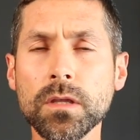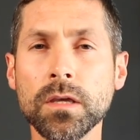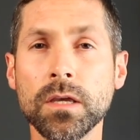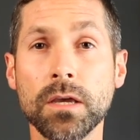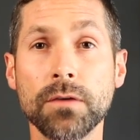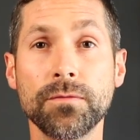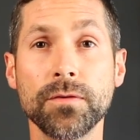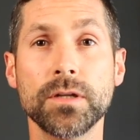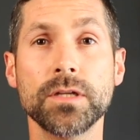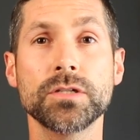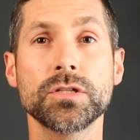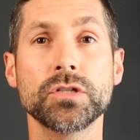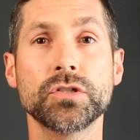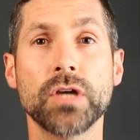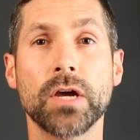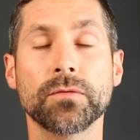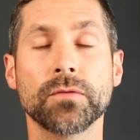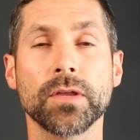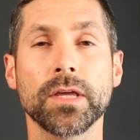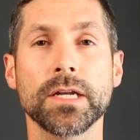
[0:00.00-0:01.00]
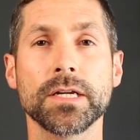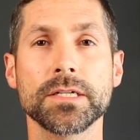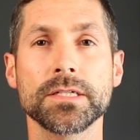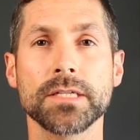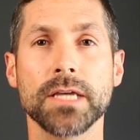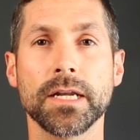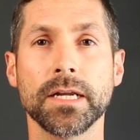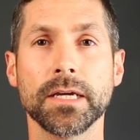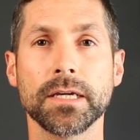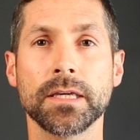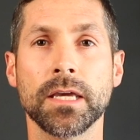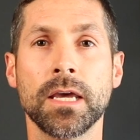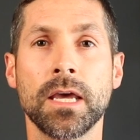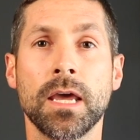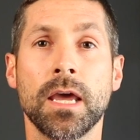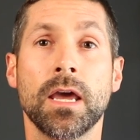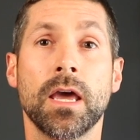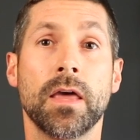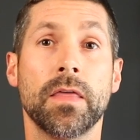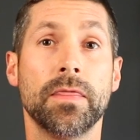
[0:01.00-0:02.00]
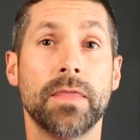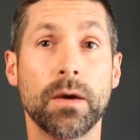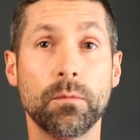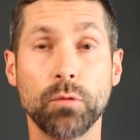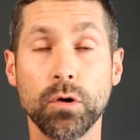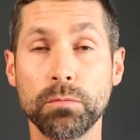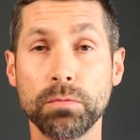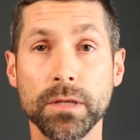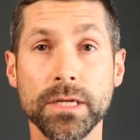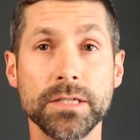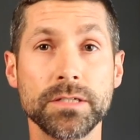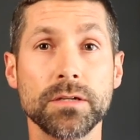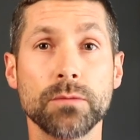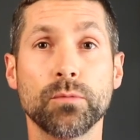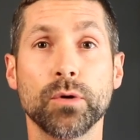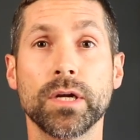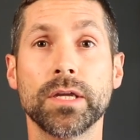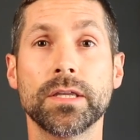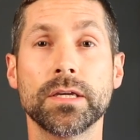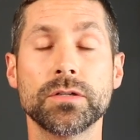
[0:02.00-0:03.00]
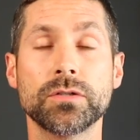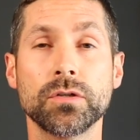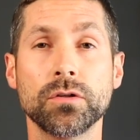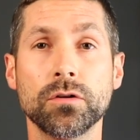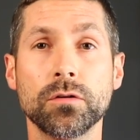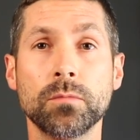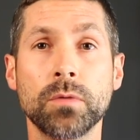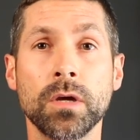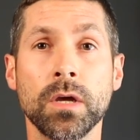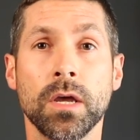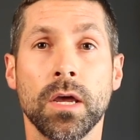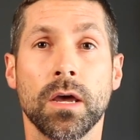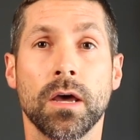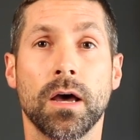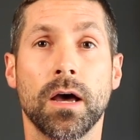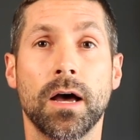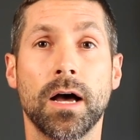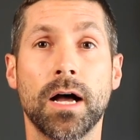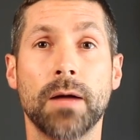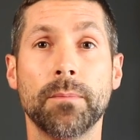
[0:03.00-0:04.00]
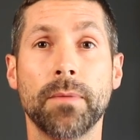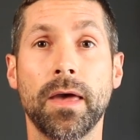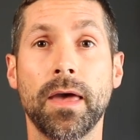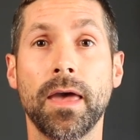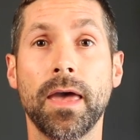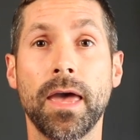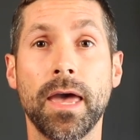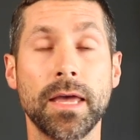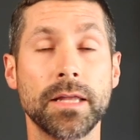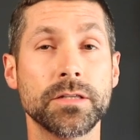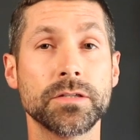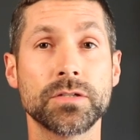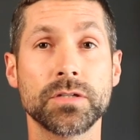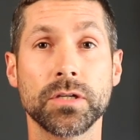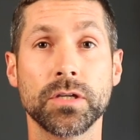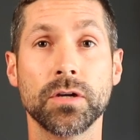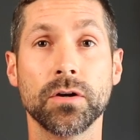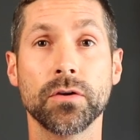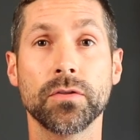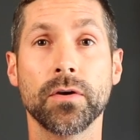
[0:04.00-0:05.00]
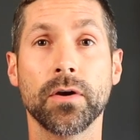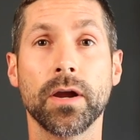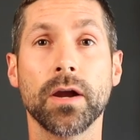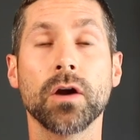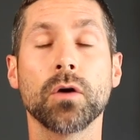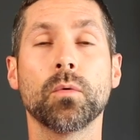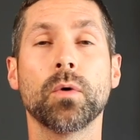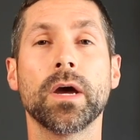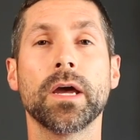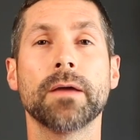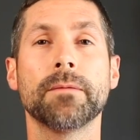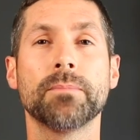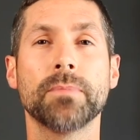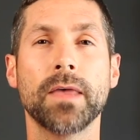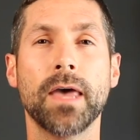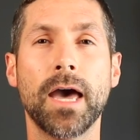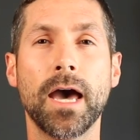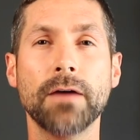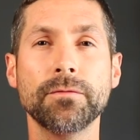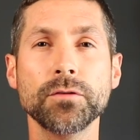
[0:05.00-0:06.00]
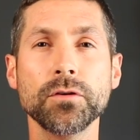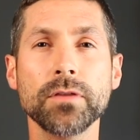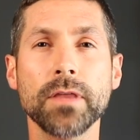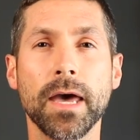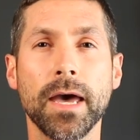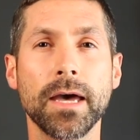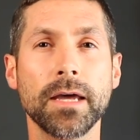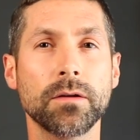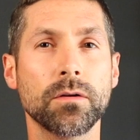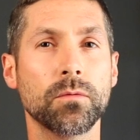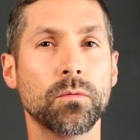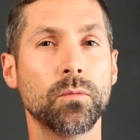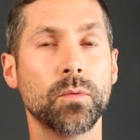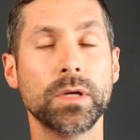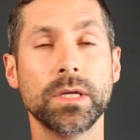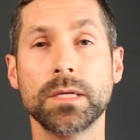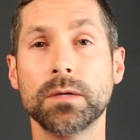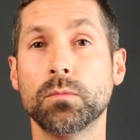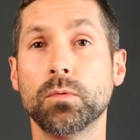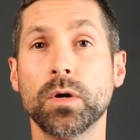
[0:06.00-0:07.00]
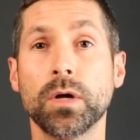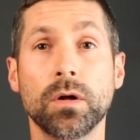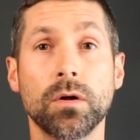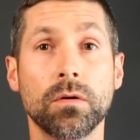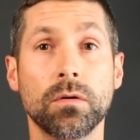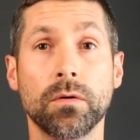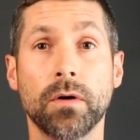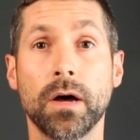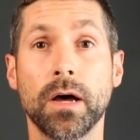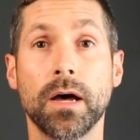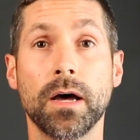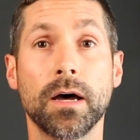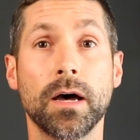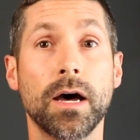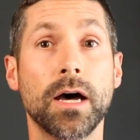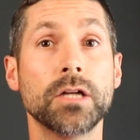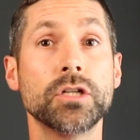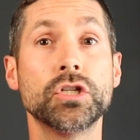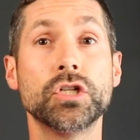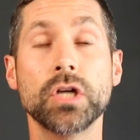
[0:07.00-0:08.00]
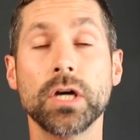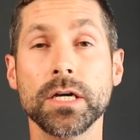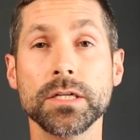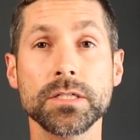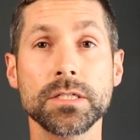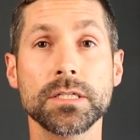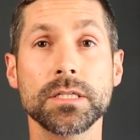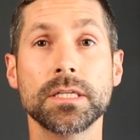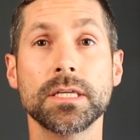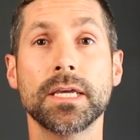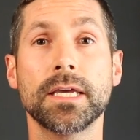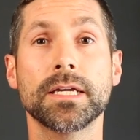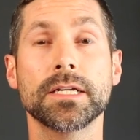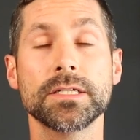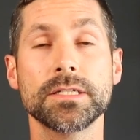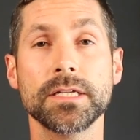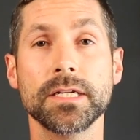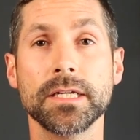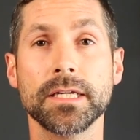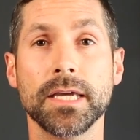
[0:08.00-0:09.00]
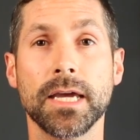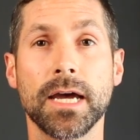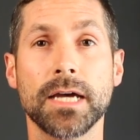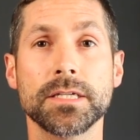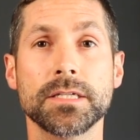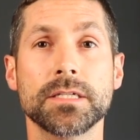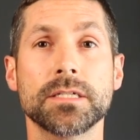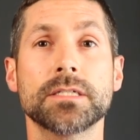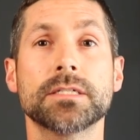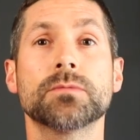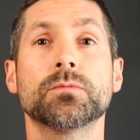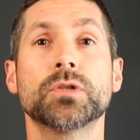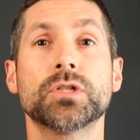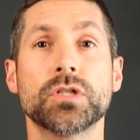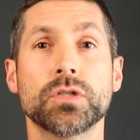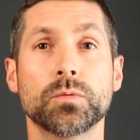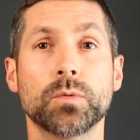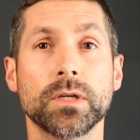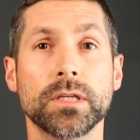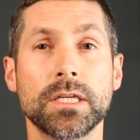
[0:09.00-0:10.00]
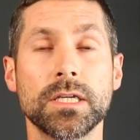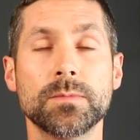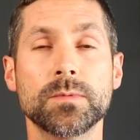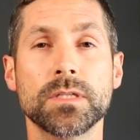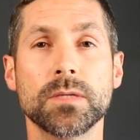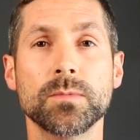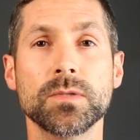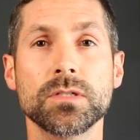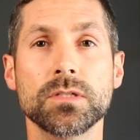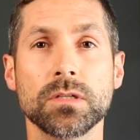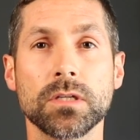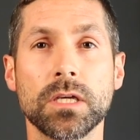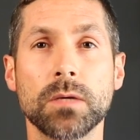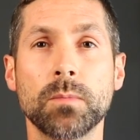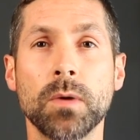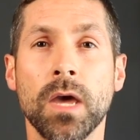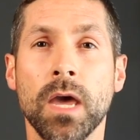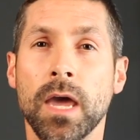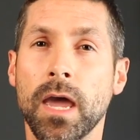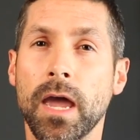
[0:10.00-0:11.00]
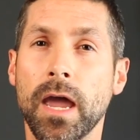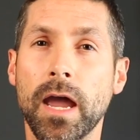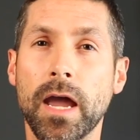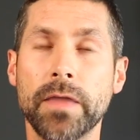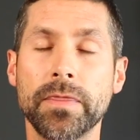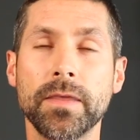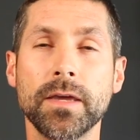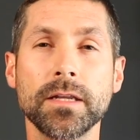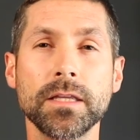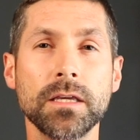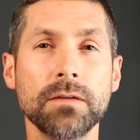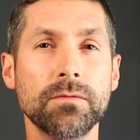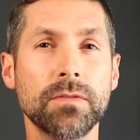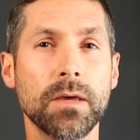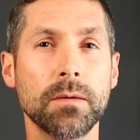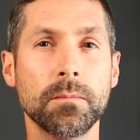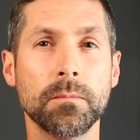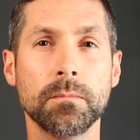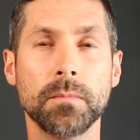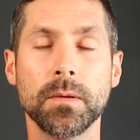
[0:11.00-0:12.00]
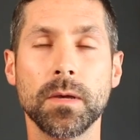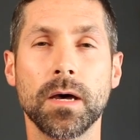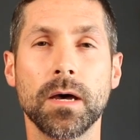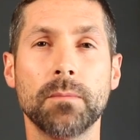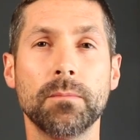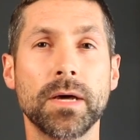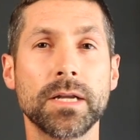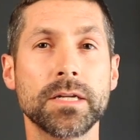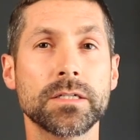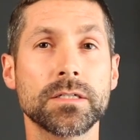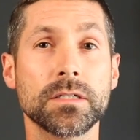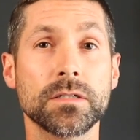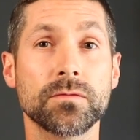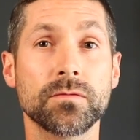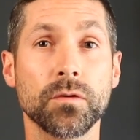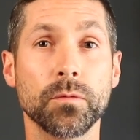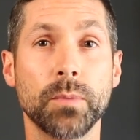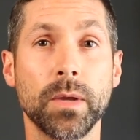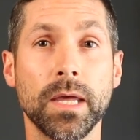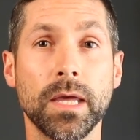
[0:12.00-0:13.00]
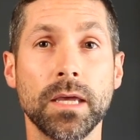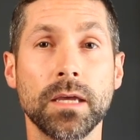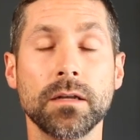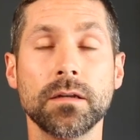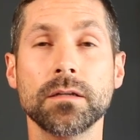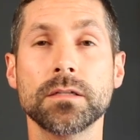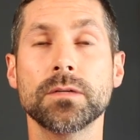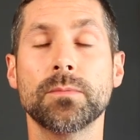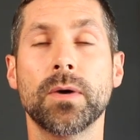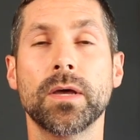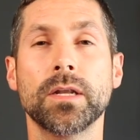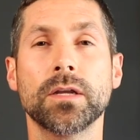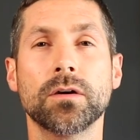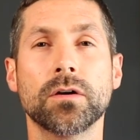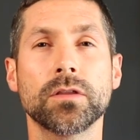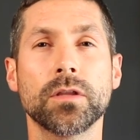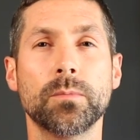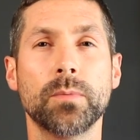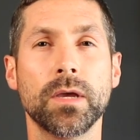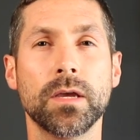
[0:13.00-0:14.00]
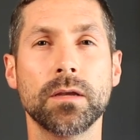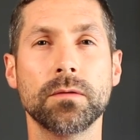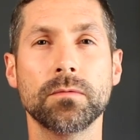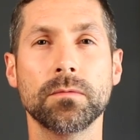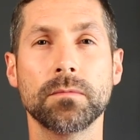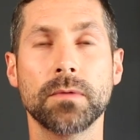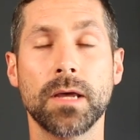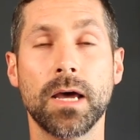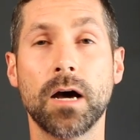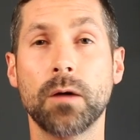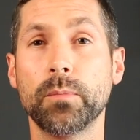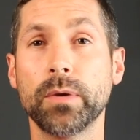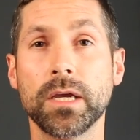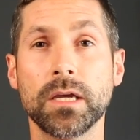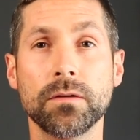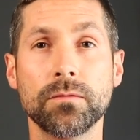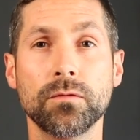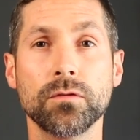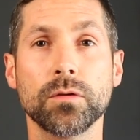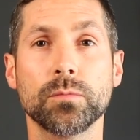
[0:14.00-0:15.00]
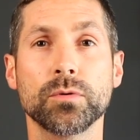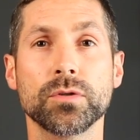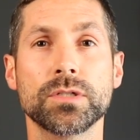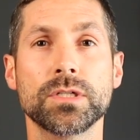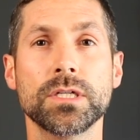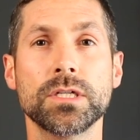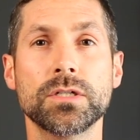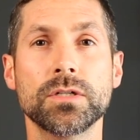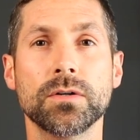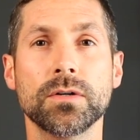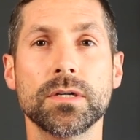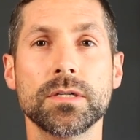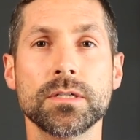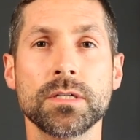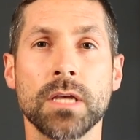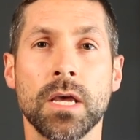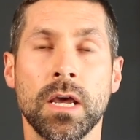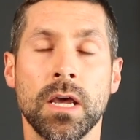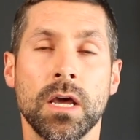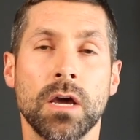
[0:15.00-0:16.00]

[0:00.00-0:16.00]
if it is a general anesthetic. Then we'll place a breathing tube and secure their airway. After that, we will adjust the anesthetic gases, which is what keeps them asleep, and then give them medicines for pain, depending on the pain, how painful the procedure is.